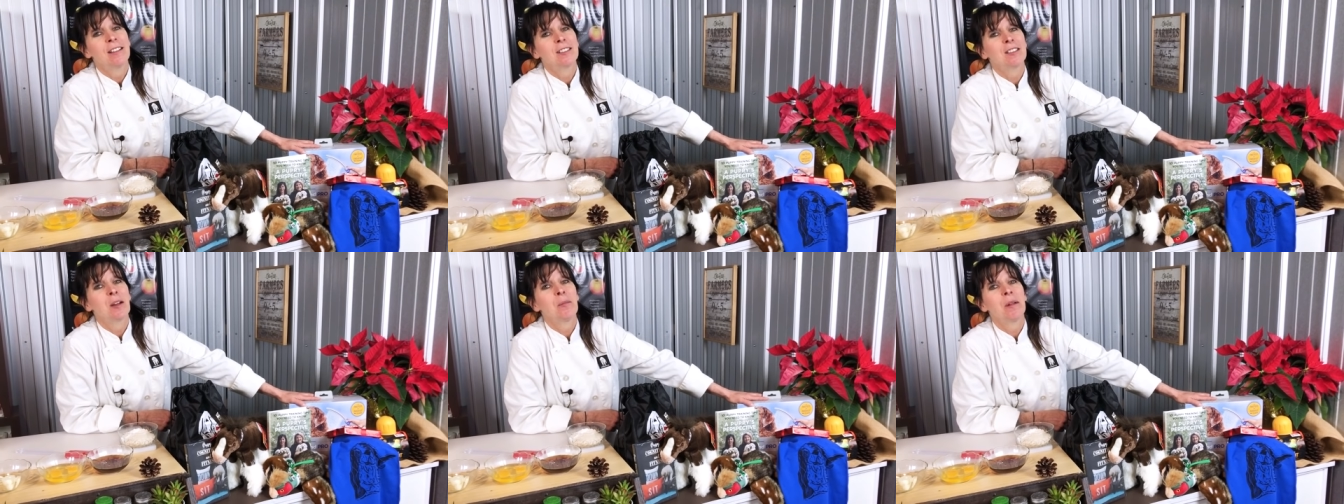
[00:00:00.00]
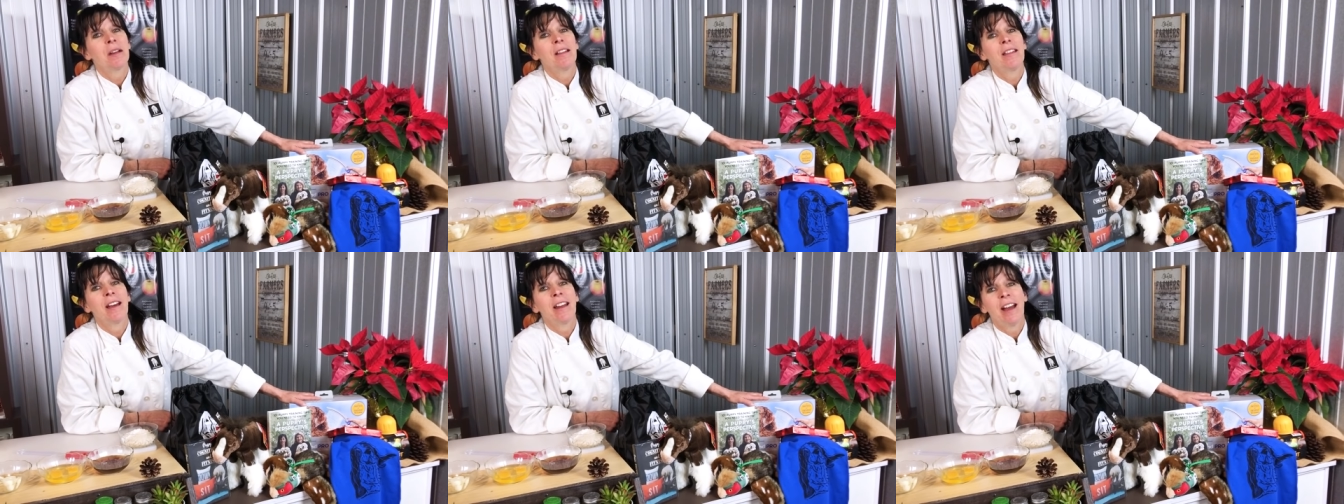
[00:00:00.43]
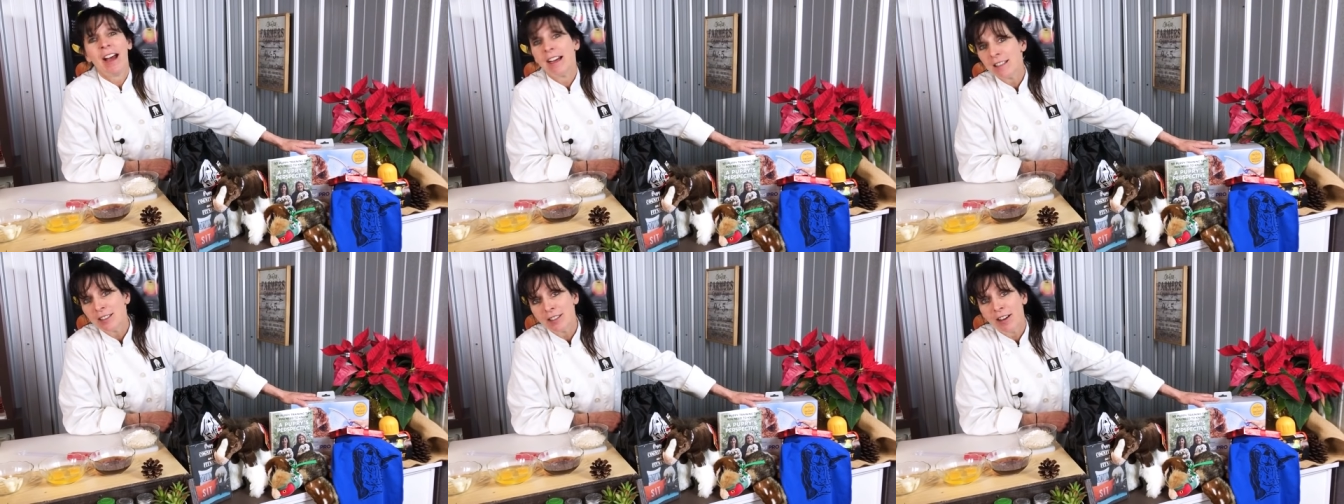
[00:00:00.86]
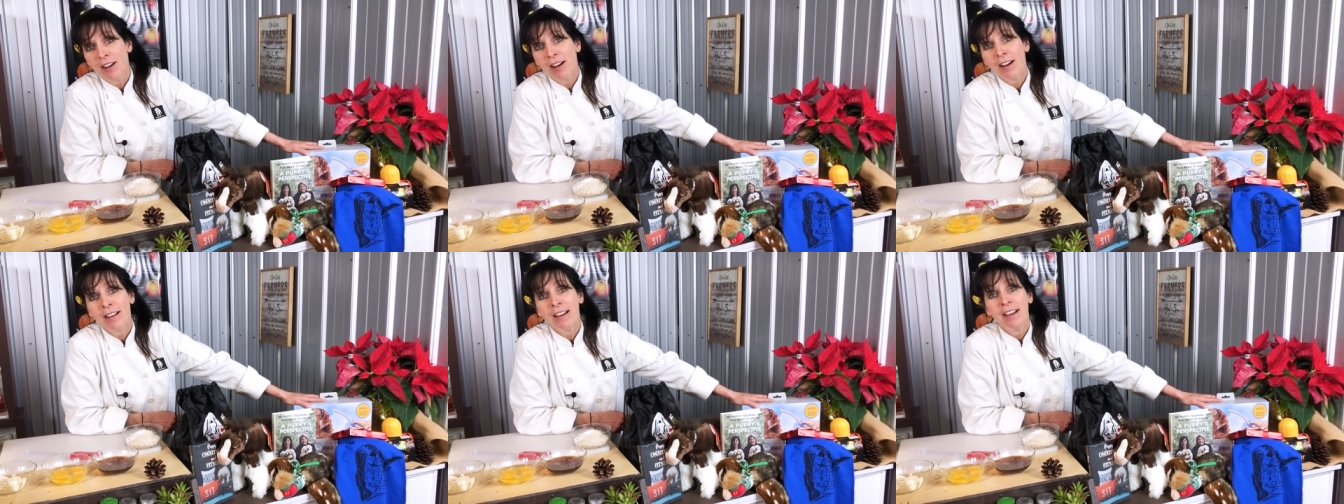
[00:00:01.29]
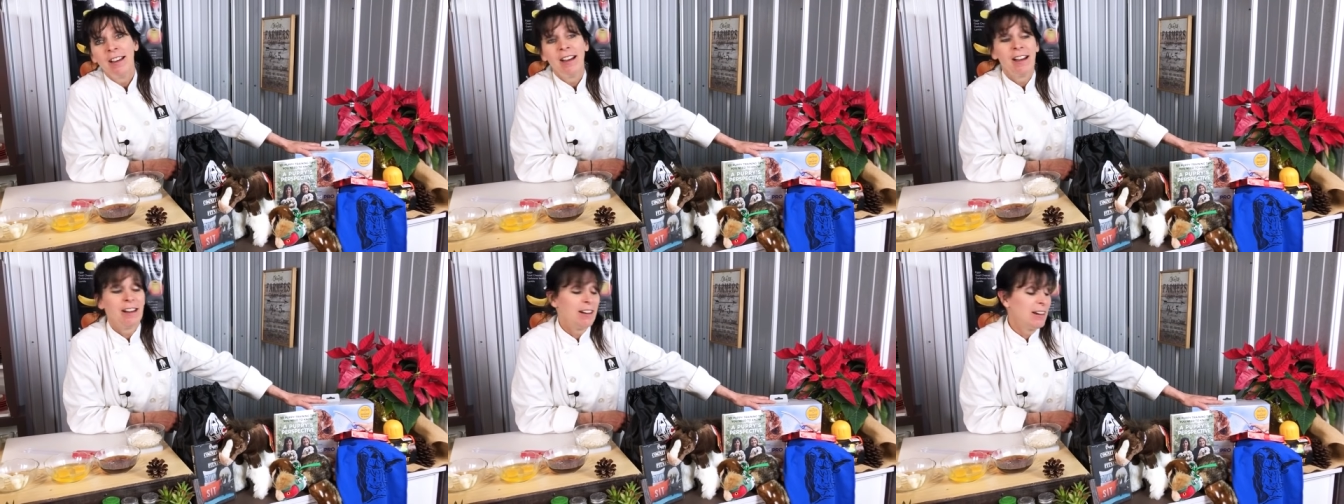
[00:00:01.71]
somebody that has a dog,
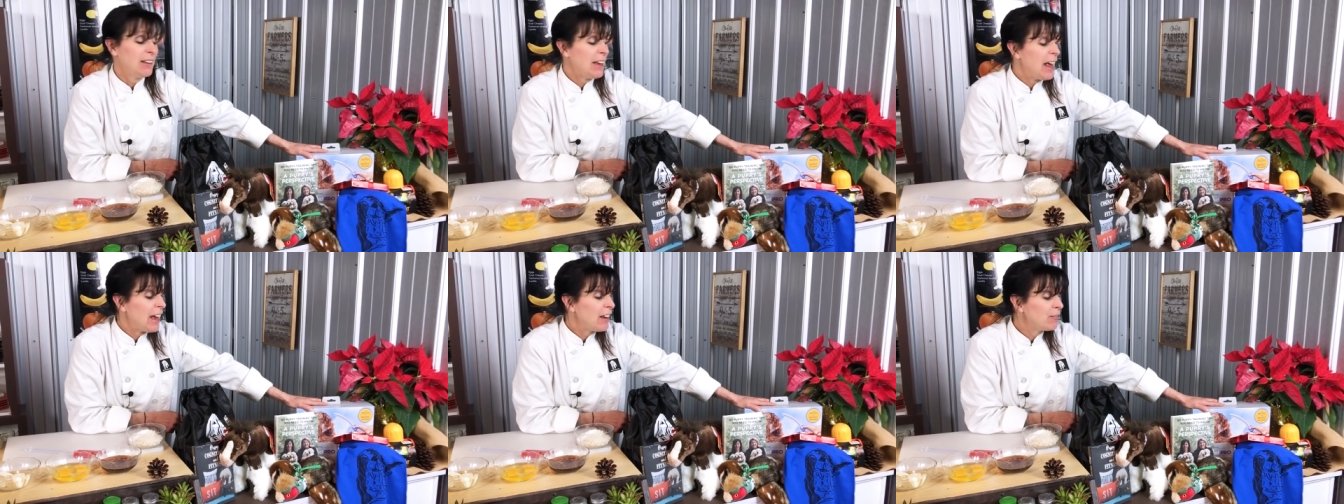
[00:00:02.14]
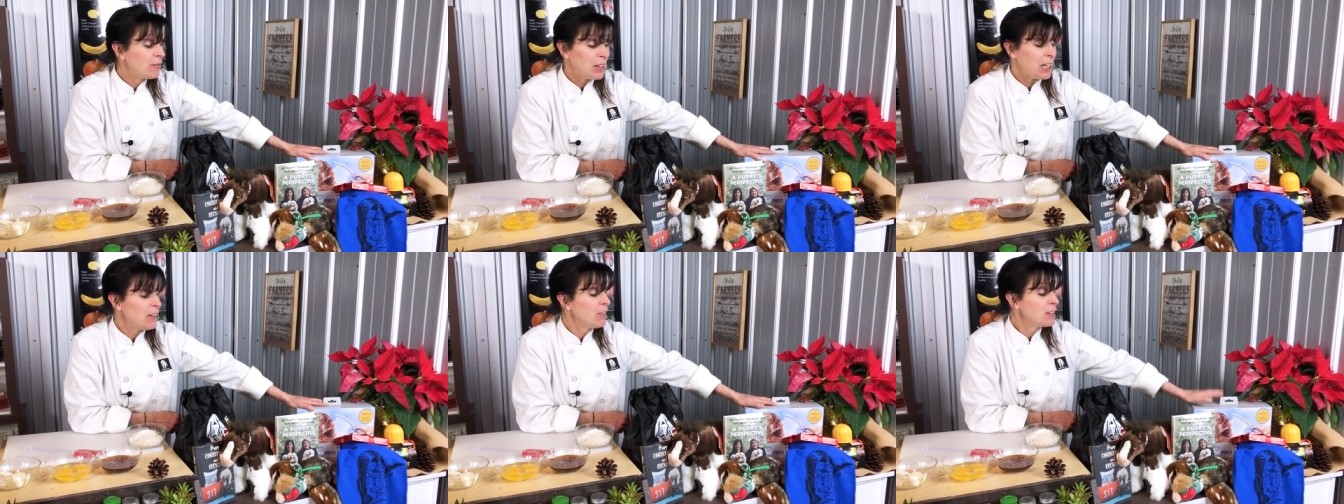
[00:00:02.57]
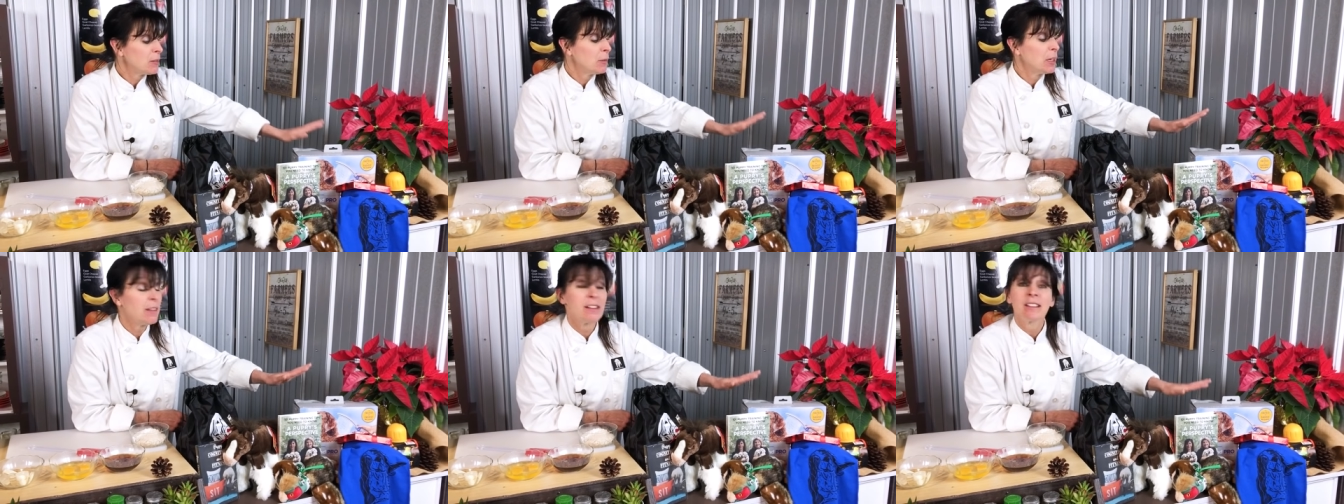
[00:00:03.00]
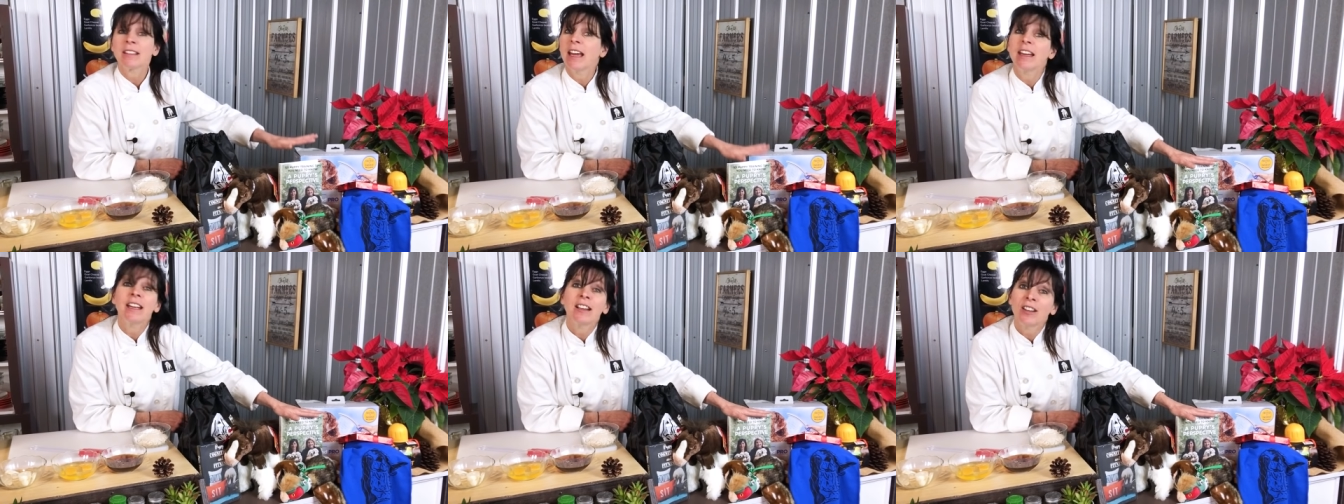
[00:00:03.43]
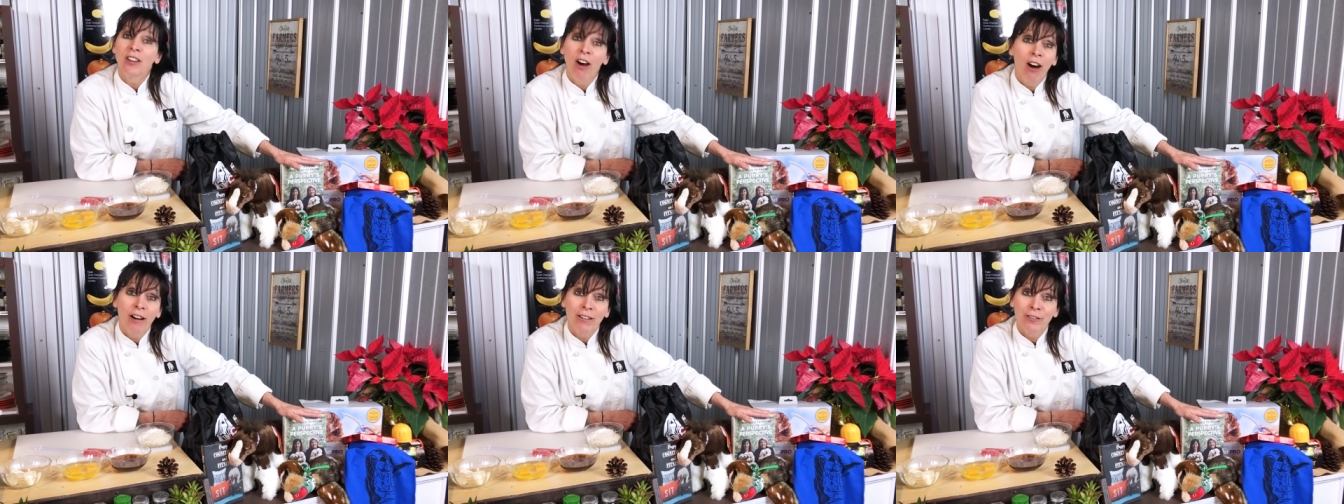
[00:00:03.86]
and even somebody that's getting a
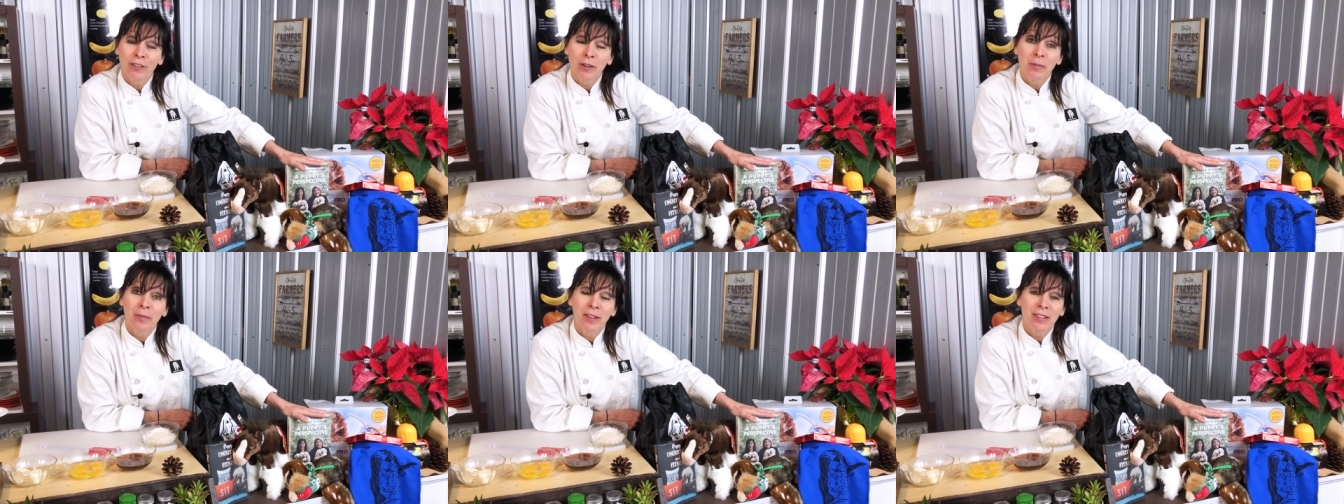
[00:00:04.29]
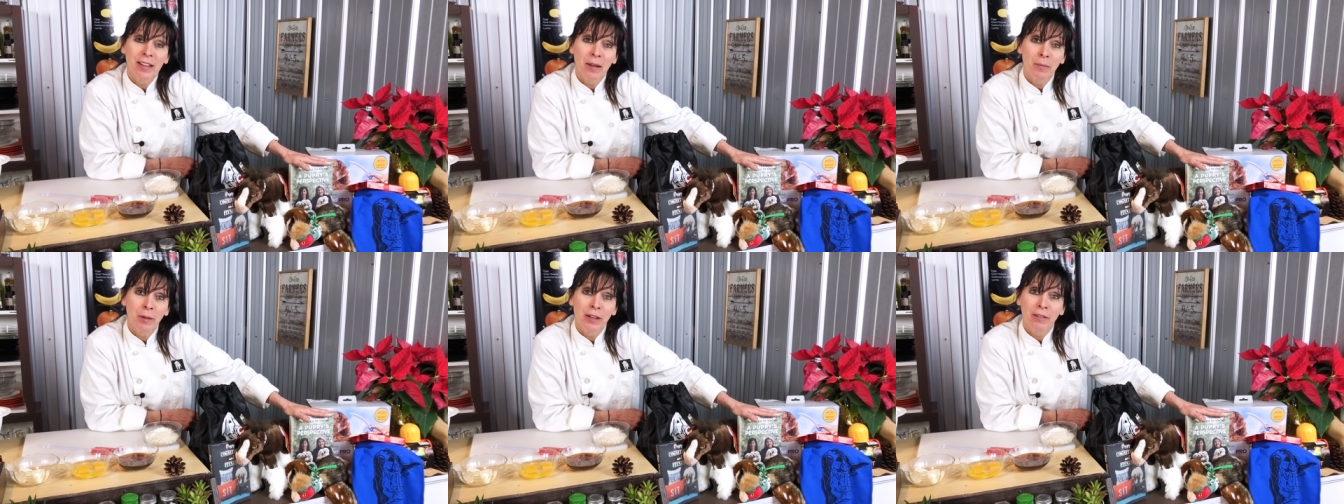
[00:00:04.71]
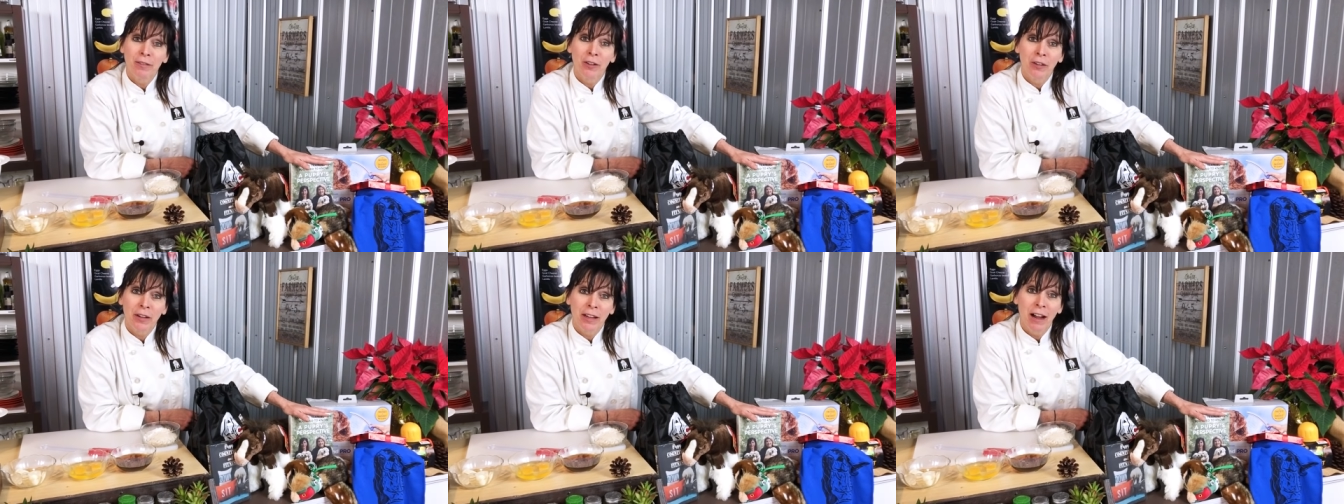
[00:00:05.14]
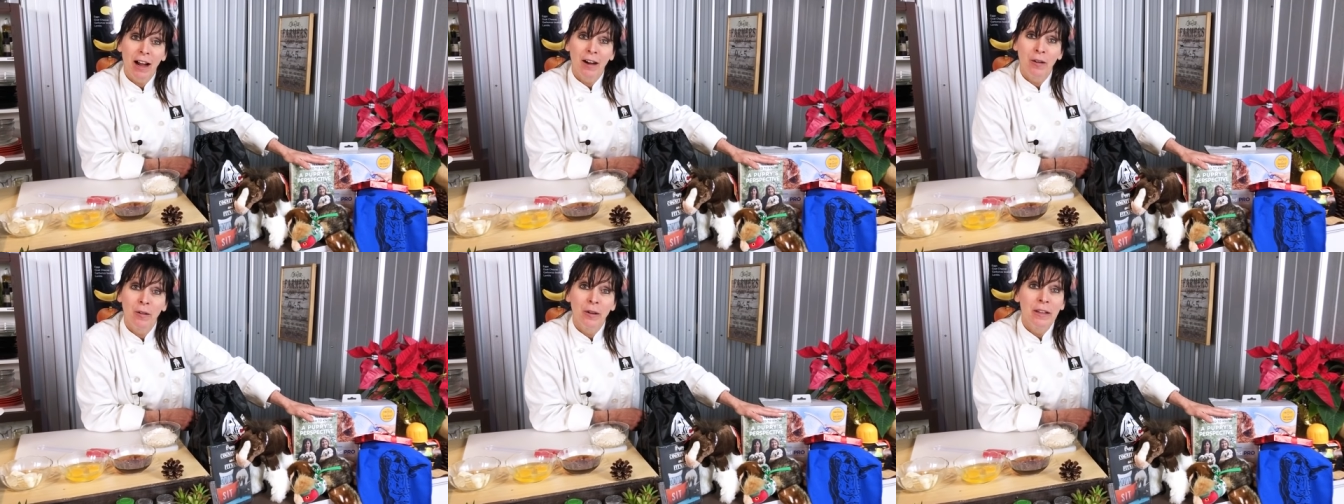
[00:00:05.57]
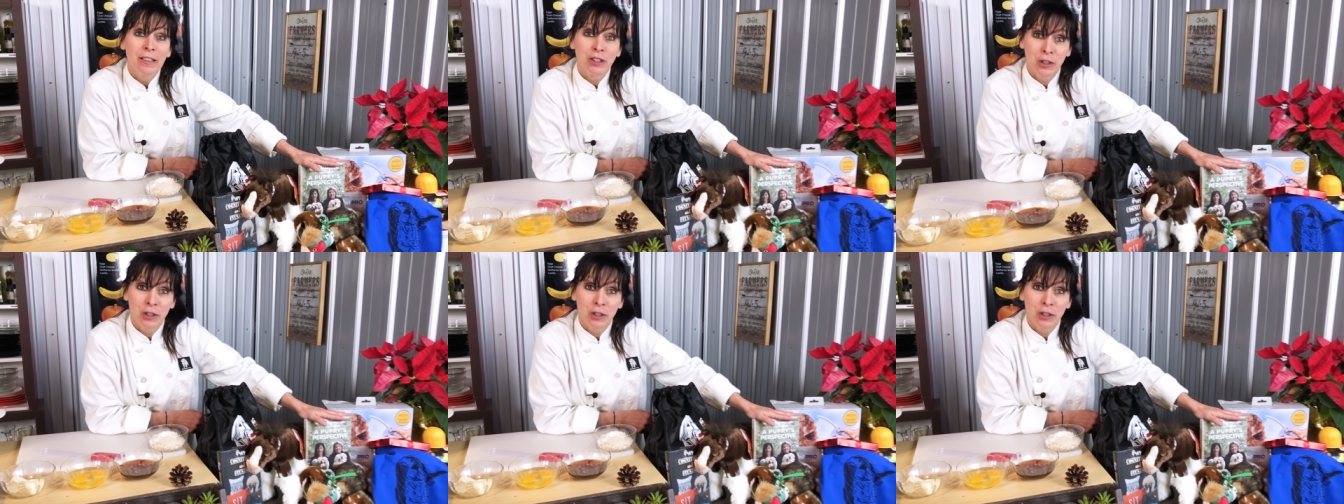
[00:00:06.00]
dog from the standpoint of learning how